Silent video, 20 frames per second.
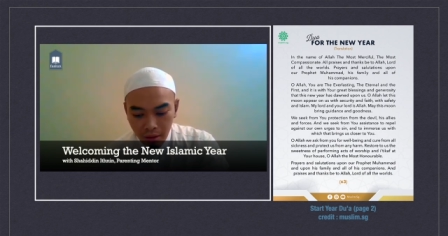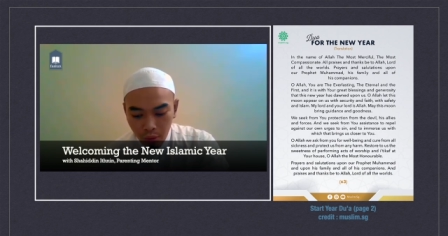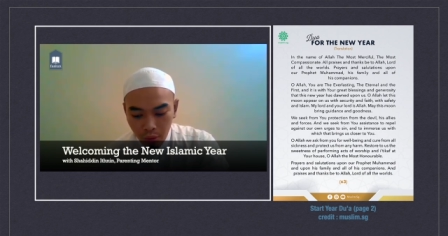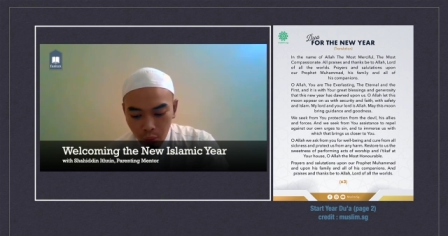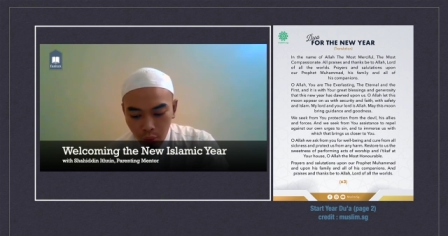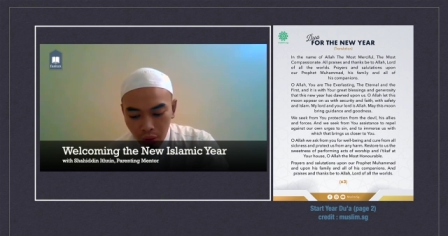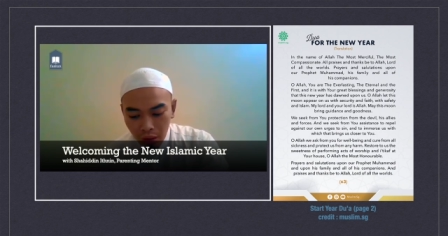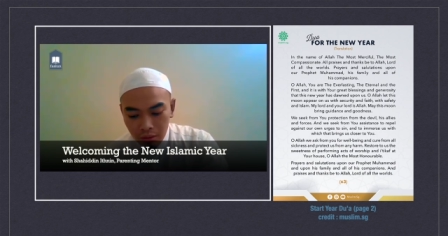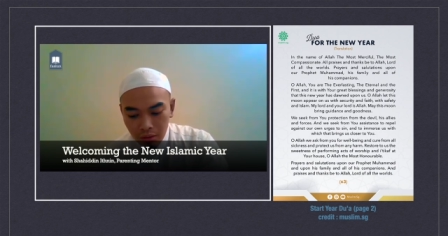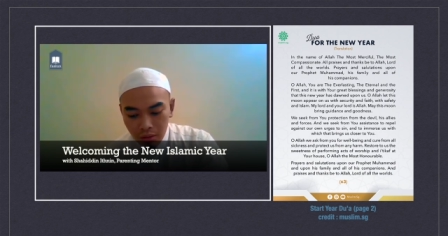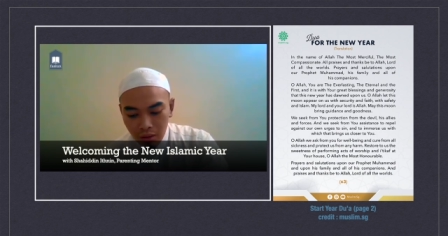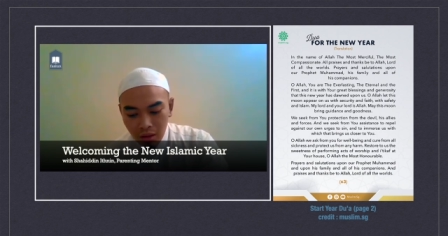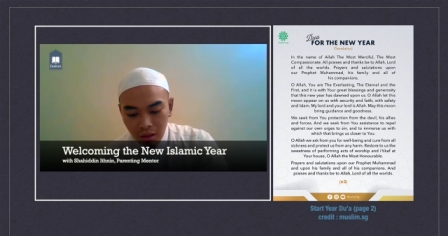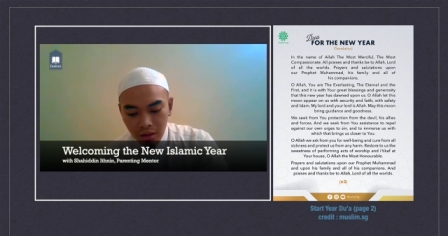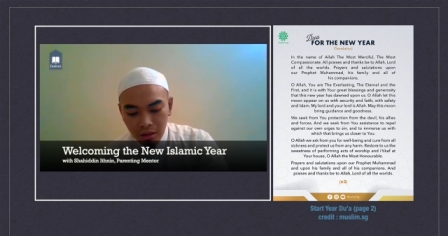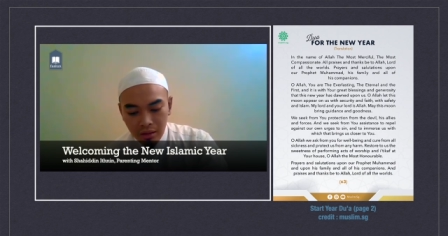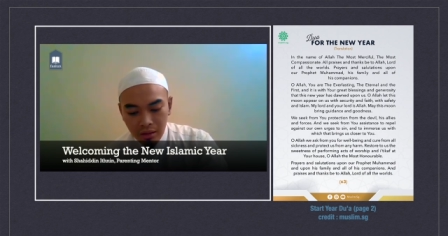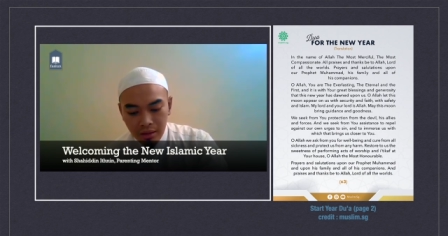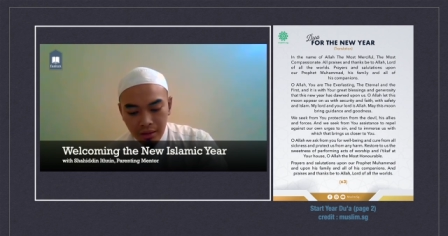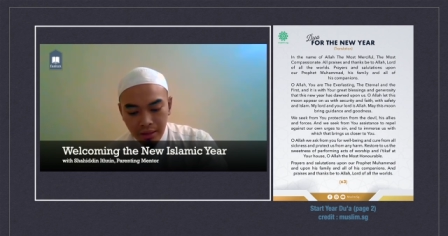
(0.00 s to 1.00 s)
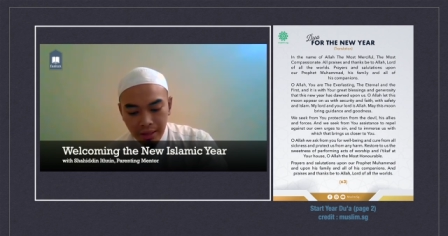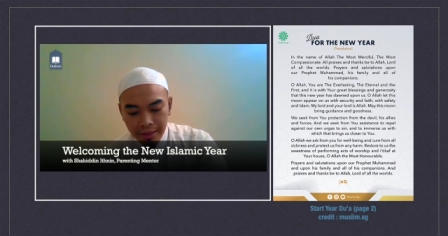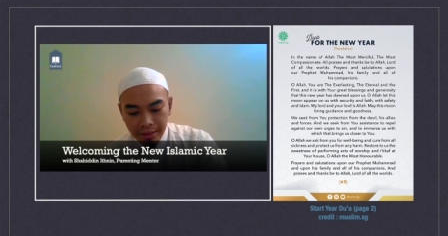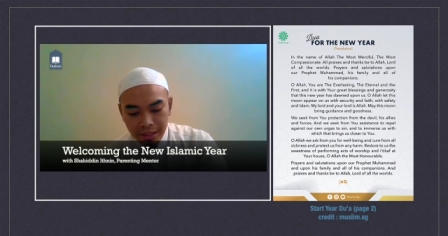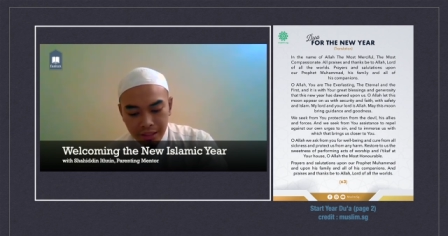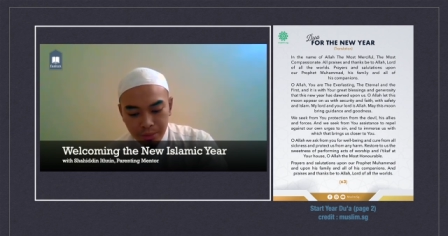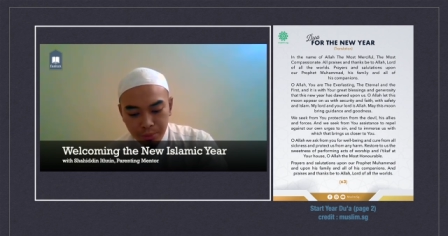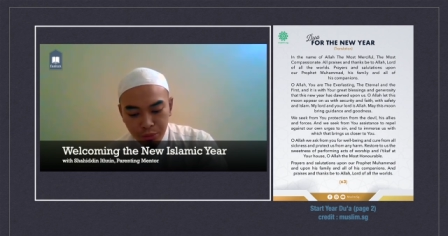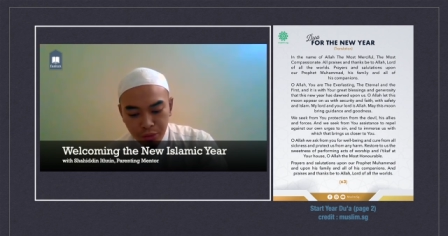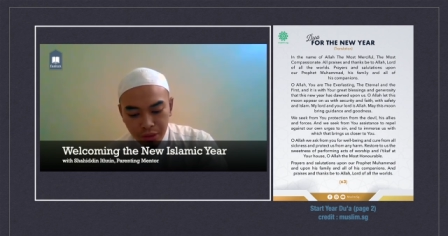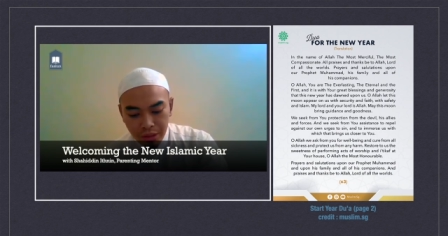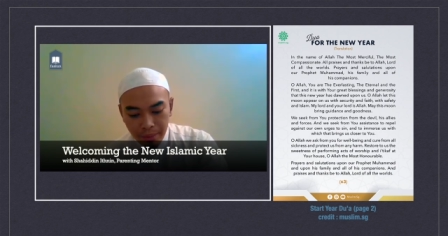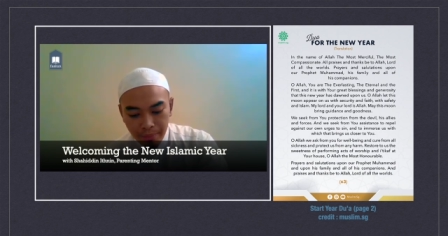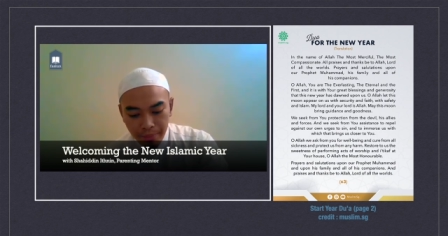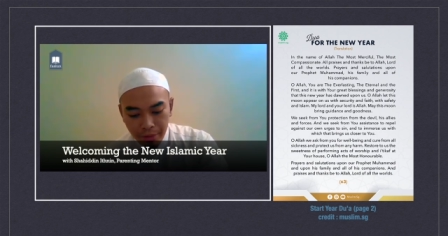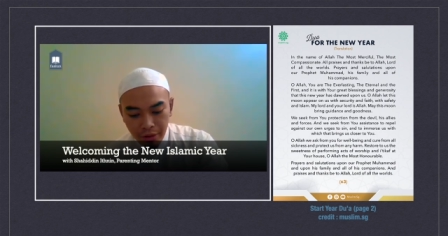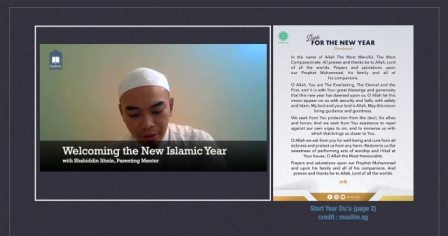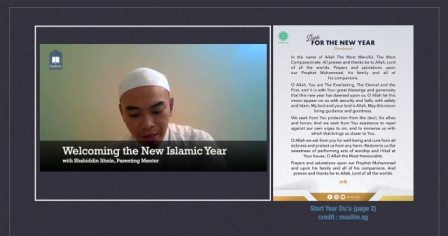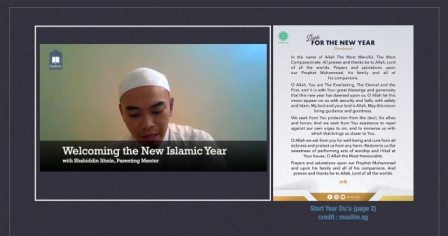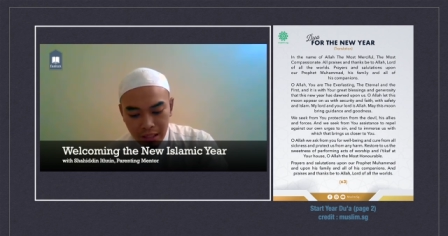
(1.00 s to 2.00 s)
O Allah, let this moon
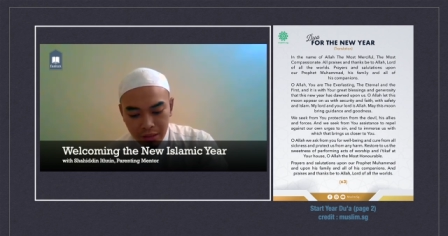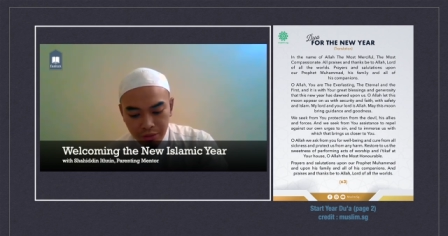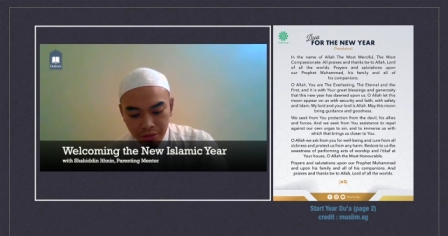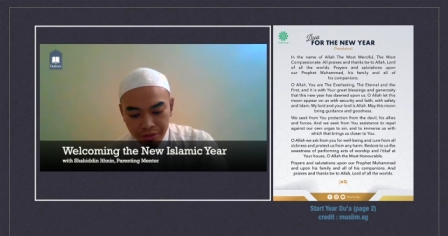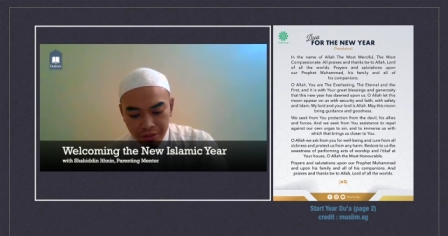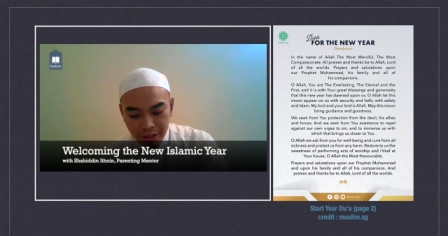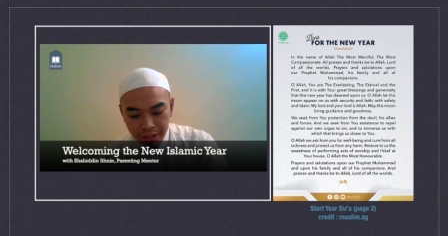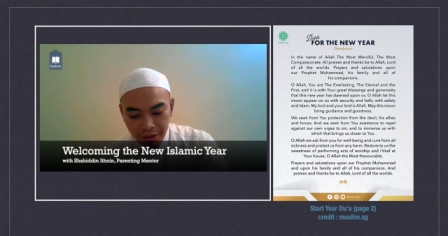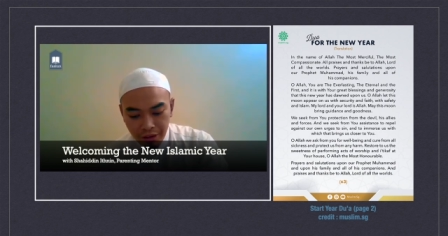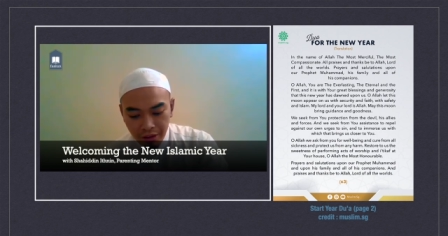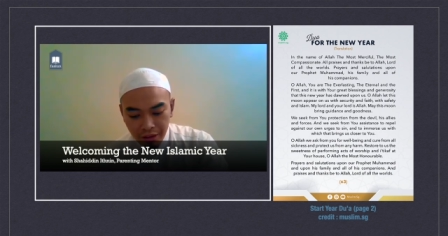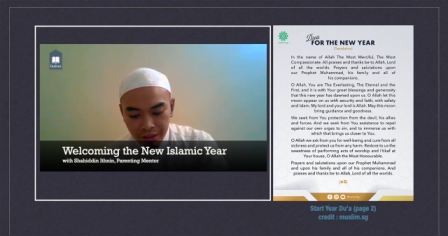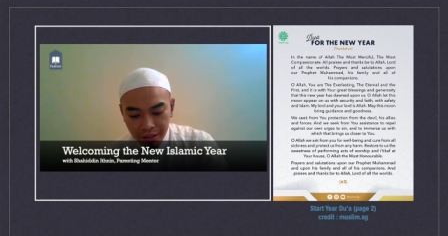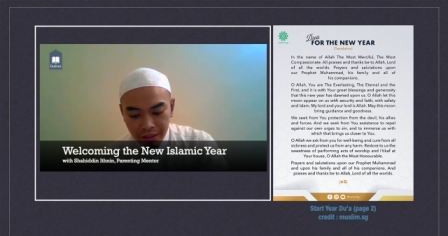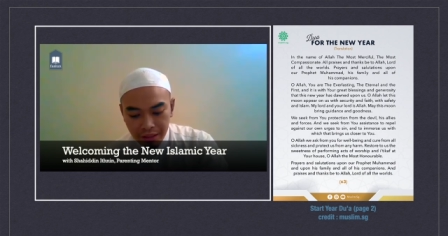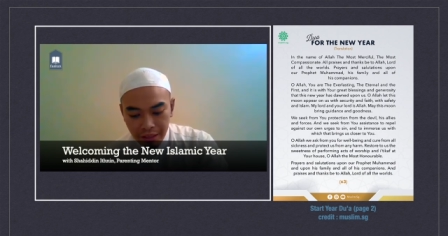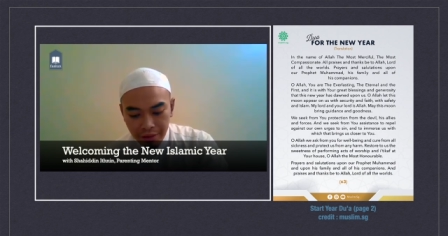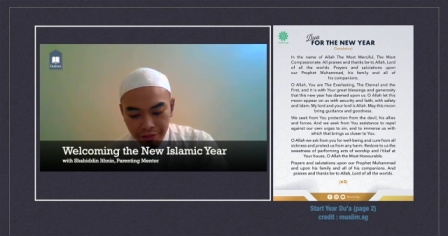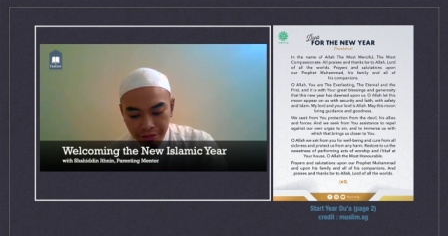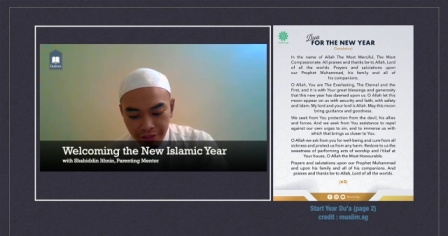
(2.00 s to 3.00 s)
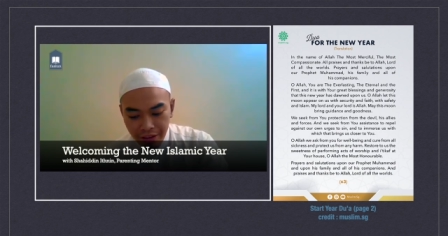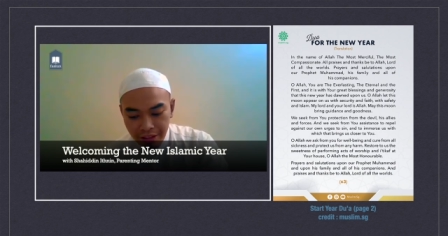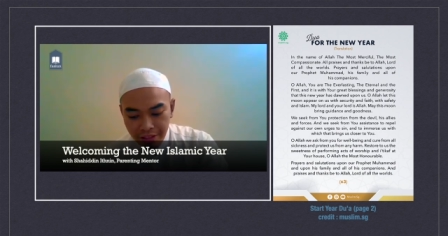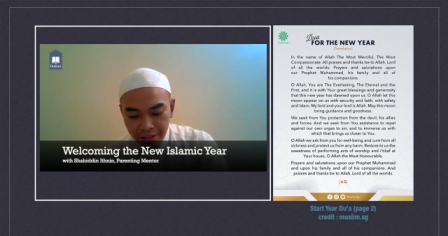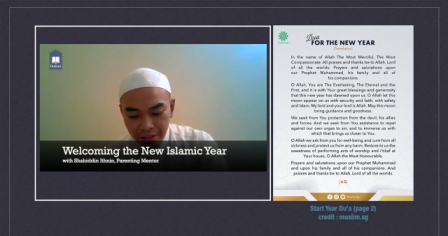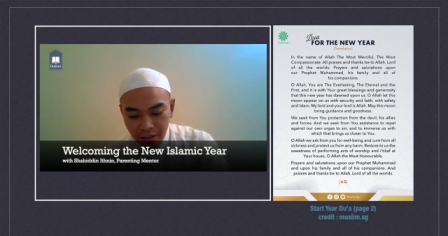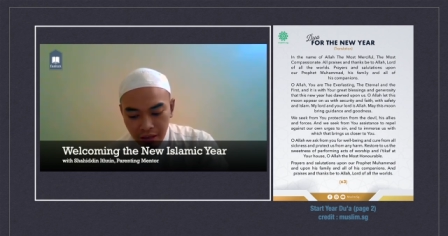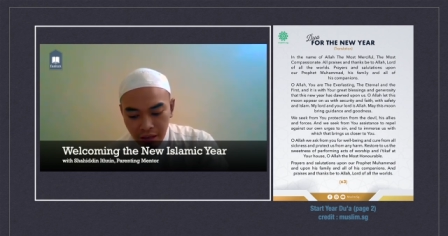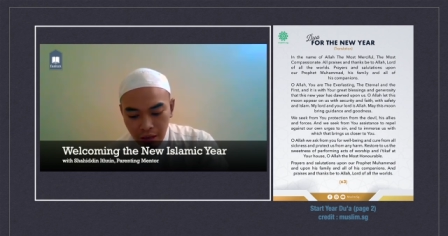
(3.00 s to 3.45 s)
appear on us with security and faith,